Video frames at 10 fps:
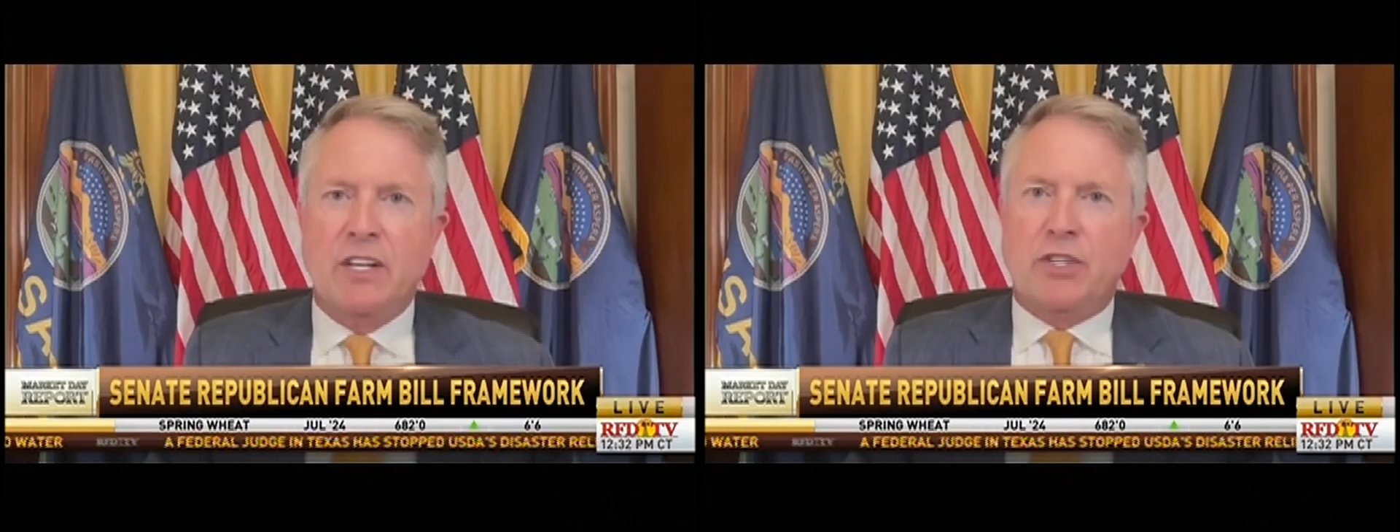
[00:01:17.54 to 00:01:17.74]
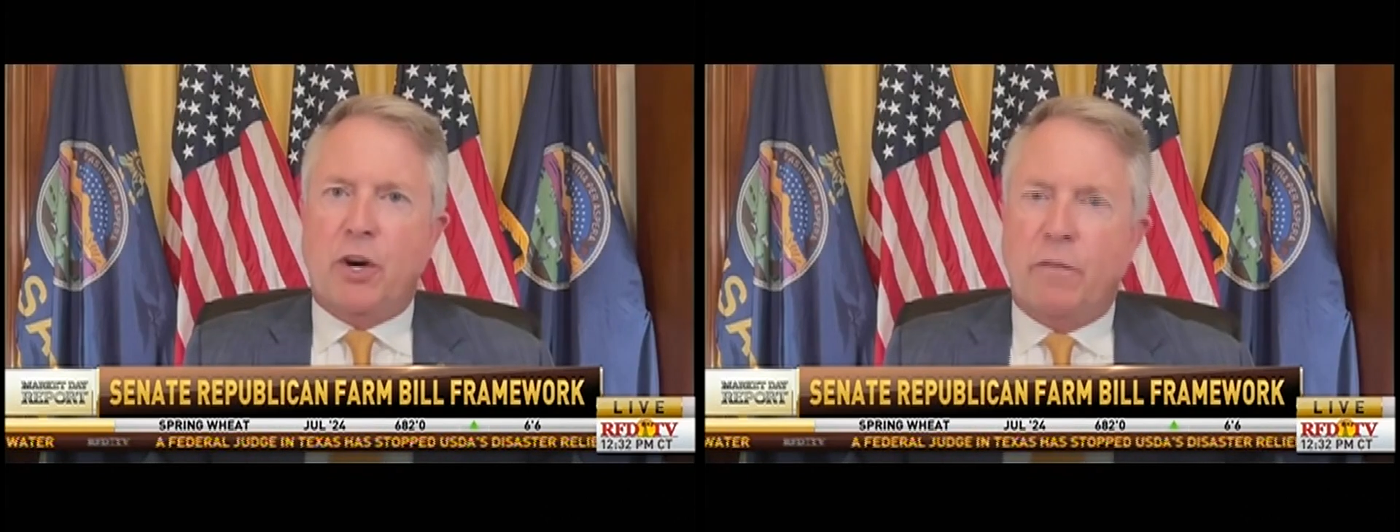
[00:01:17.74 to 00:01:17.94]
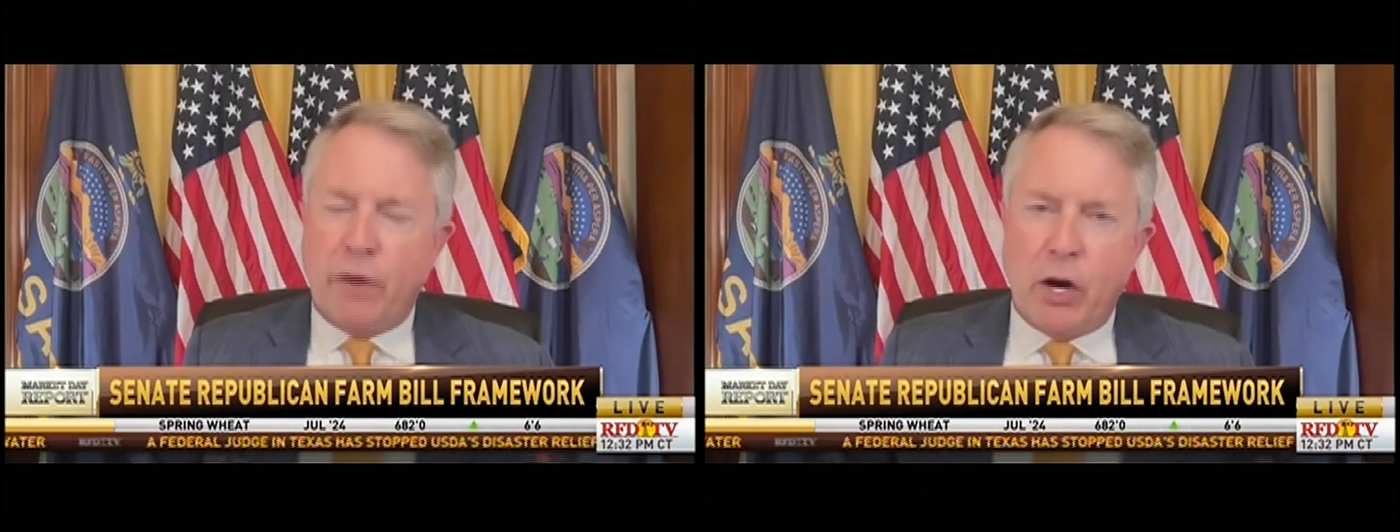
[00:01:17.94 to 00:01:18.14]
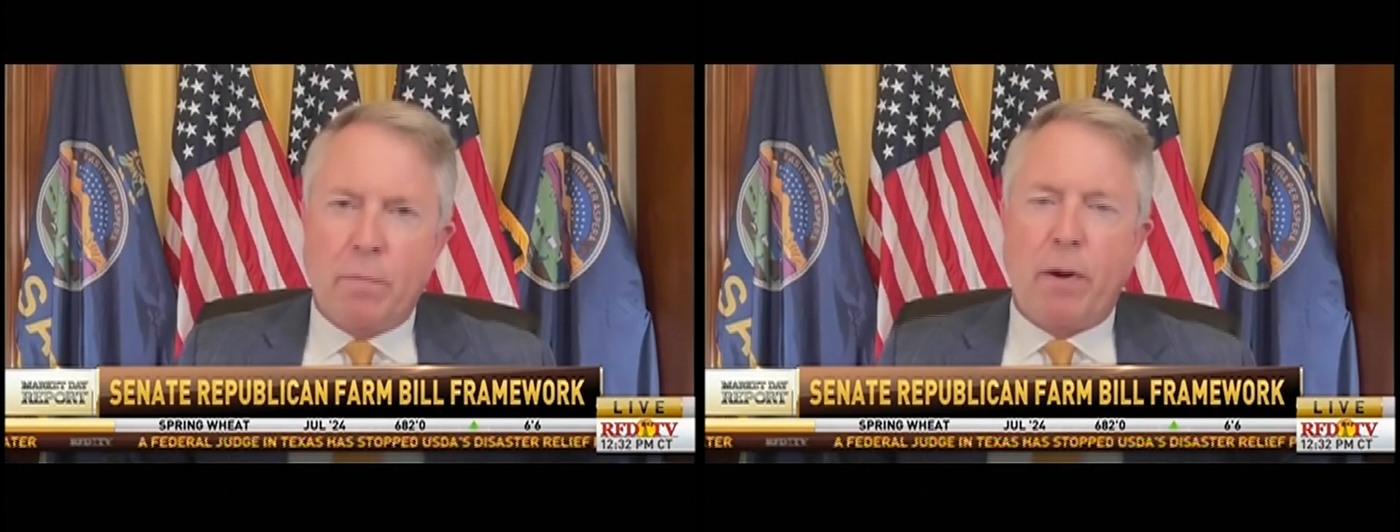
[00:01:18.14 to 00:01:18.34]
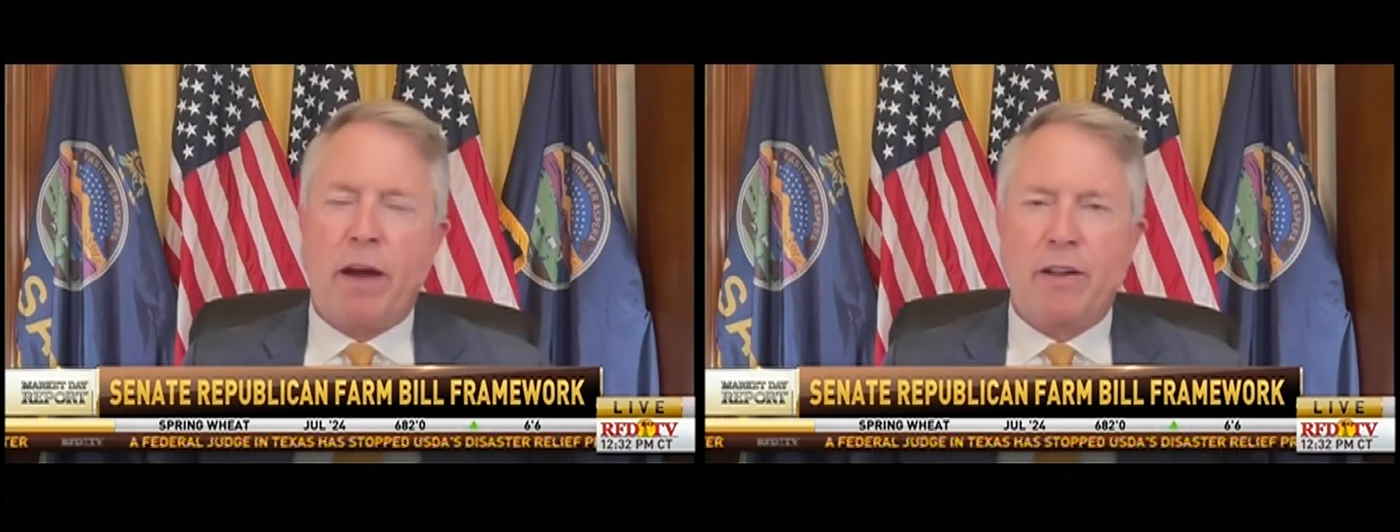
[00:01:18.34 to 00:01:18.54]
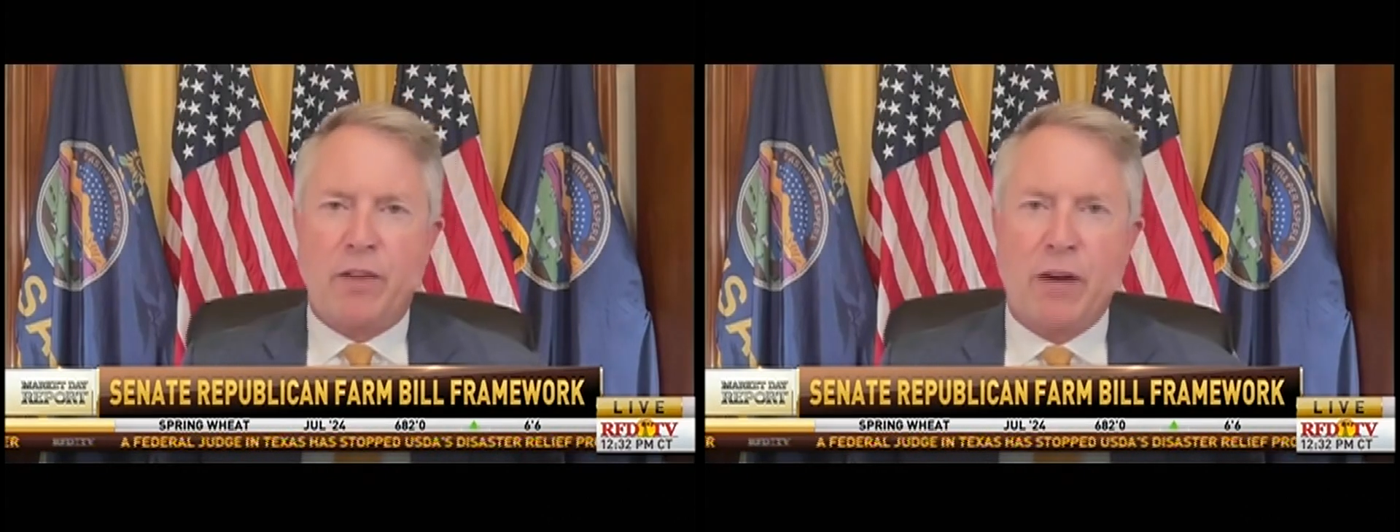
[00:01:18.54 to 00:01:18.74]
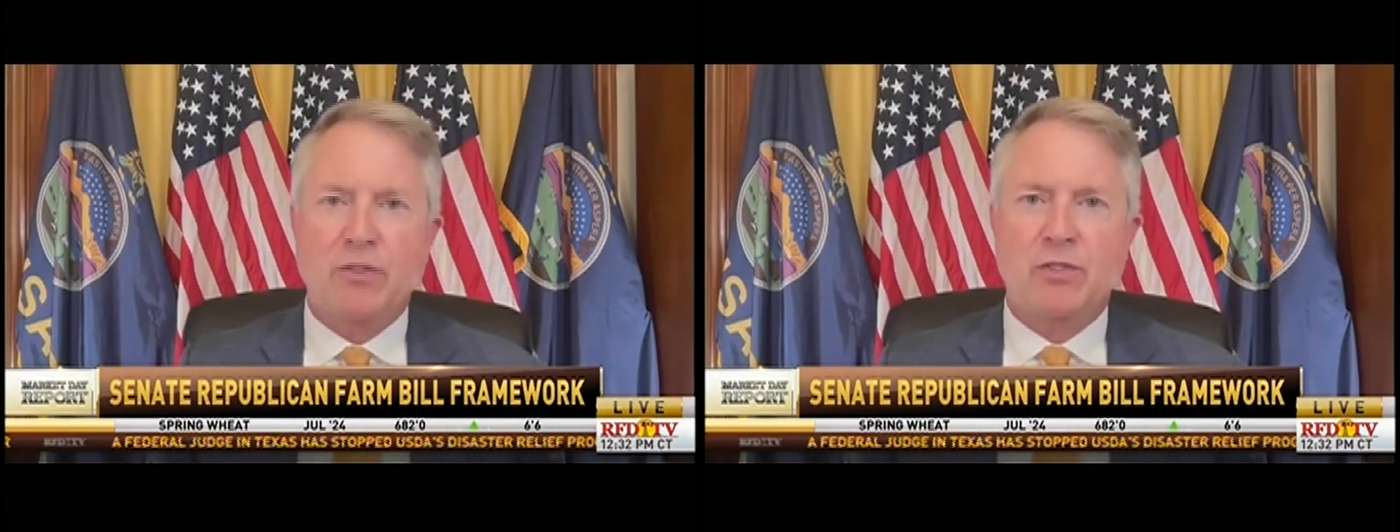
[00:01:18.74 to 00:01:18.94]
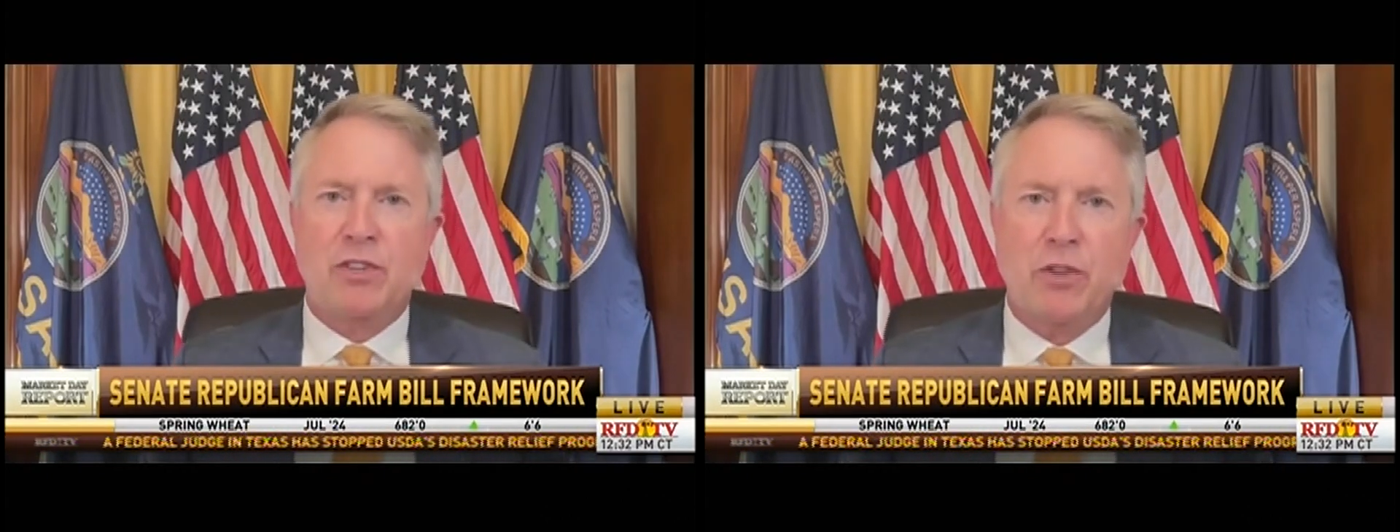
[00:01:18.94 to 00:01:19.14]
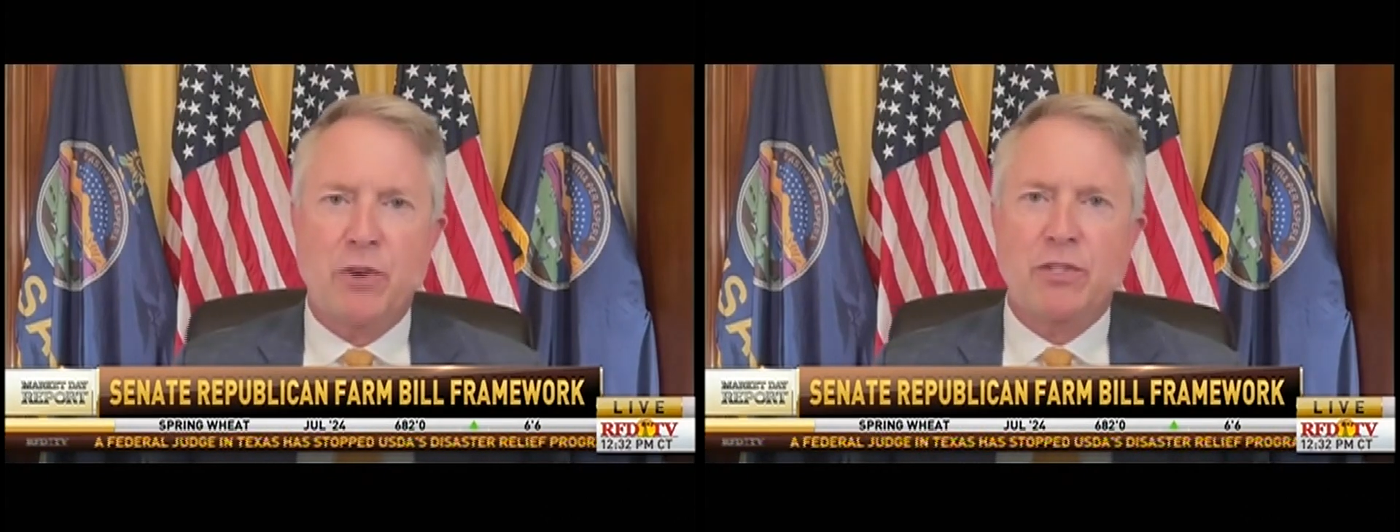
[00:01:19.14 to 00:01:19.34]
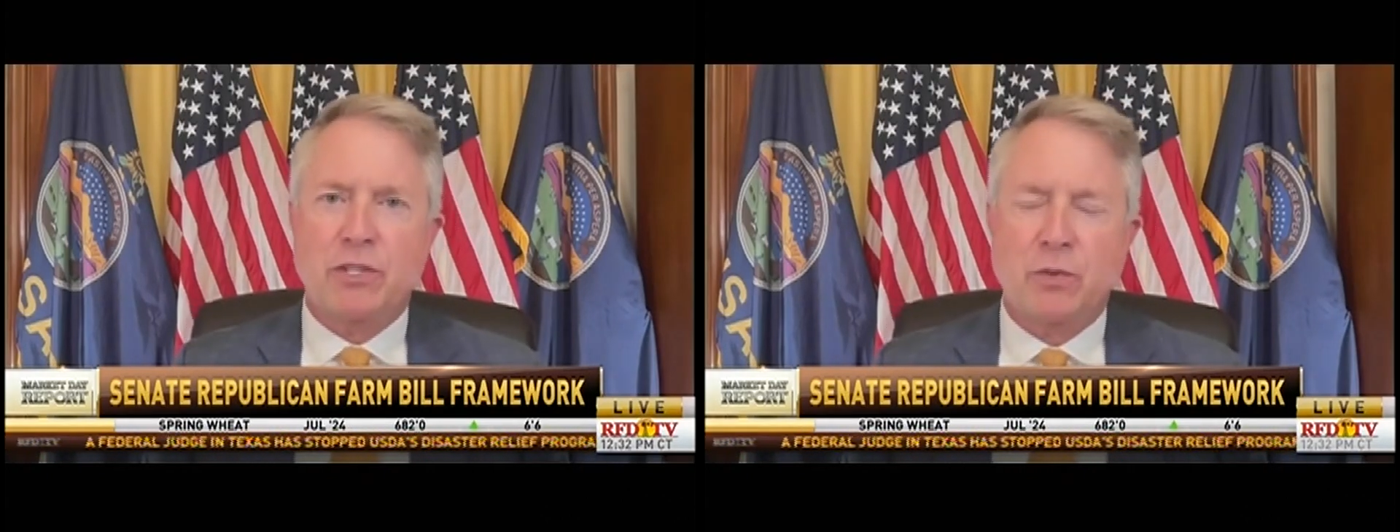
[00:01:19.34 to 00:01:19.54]
So very proud of
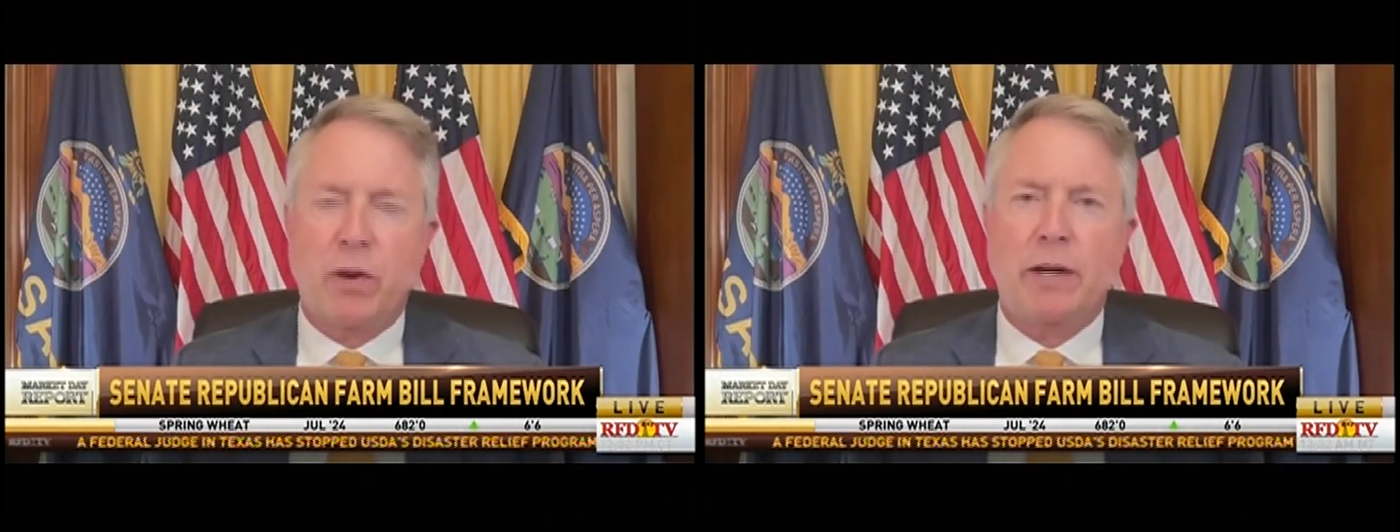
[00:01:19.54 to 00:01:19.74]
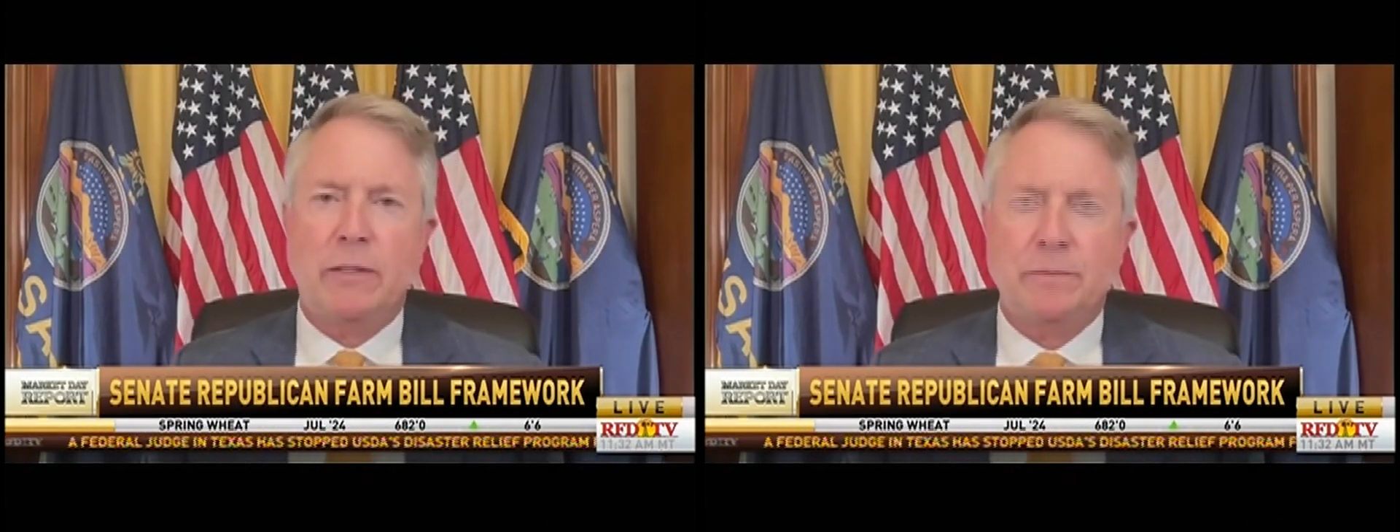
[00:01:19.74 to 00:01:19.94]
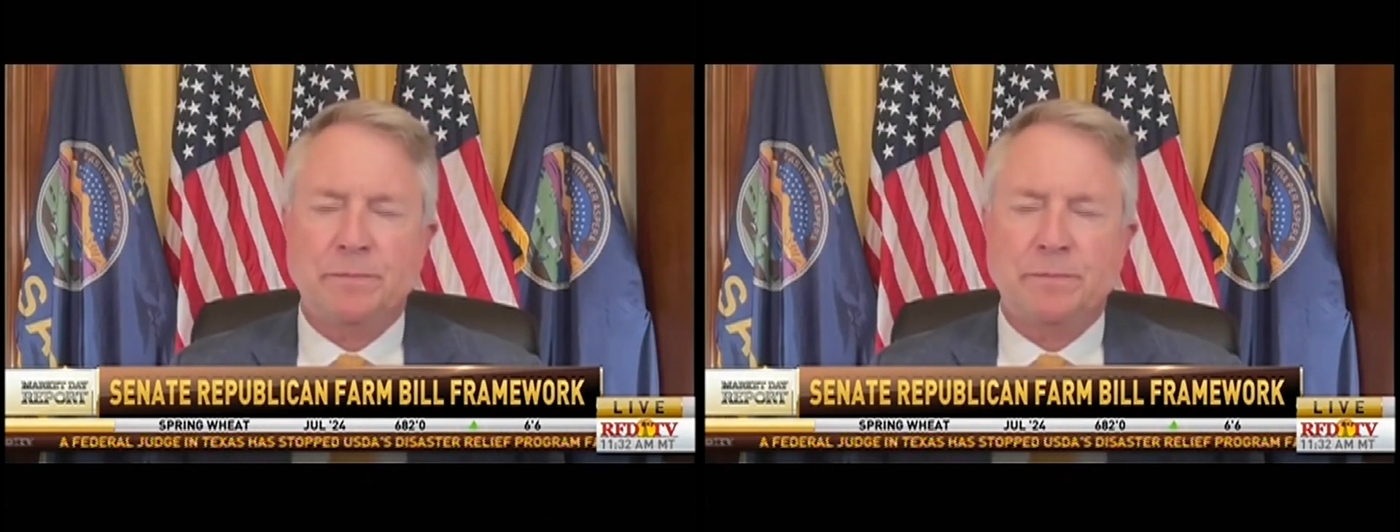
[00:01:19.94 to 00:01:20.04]
those as well.